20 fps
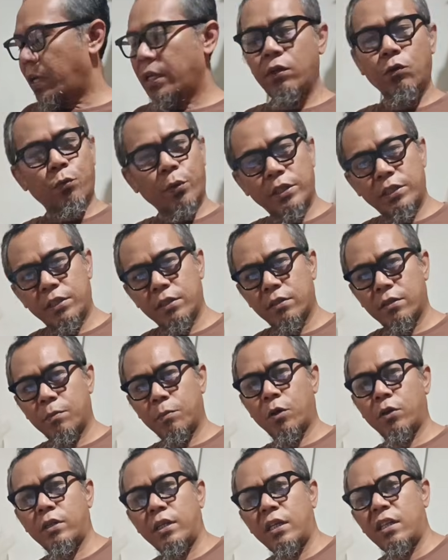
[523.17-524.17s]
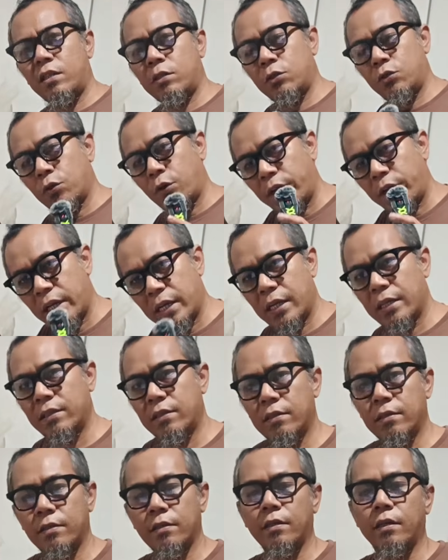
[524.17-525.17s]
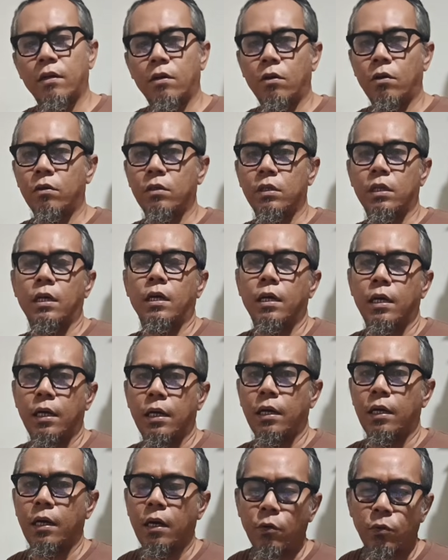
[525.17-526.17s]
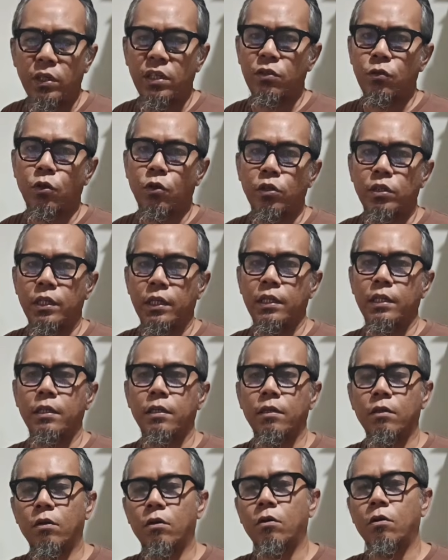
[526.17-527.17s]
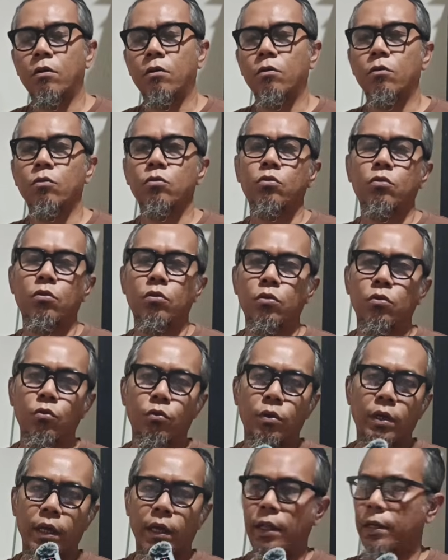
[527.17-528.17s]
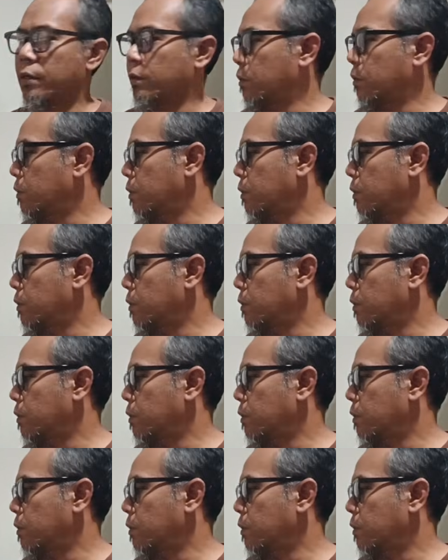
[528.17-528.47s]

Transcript: any questions about it, join us on our Discord channel, or also you can